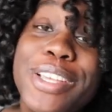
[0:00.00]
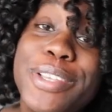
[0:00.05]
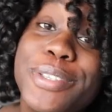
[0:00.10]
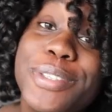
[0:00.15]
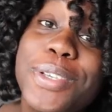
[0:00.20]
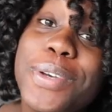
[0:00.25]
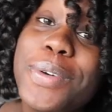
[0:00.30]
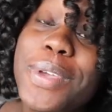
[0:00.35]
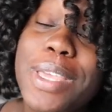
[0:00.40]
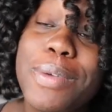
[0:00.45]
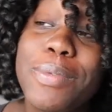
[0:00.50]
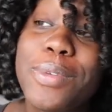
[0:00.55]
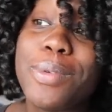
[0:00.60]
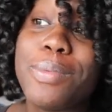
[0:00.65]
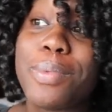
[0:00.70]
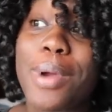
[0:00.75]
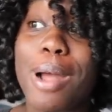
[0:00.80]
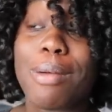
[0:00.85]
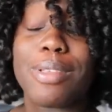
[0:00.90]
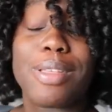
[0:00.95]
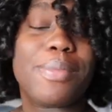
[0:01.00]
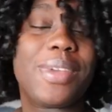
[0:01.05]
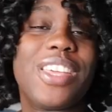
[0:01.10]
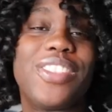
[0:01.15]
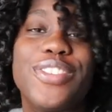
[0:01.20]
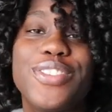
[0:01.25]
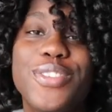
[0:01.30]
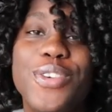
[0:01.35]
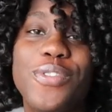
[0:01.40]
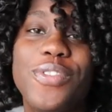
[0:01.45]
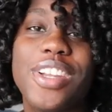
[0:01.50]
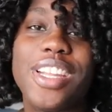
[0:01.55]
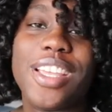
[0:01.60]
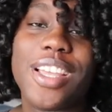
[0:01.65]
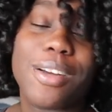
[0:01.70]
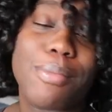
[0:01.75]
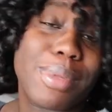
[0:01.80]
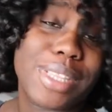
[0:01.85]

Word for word: so he will probably be in this whole video,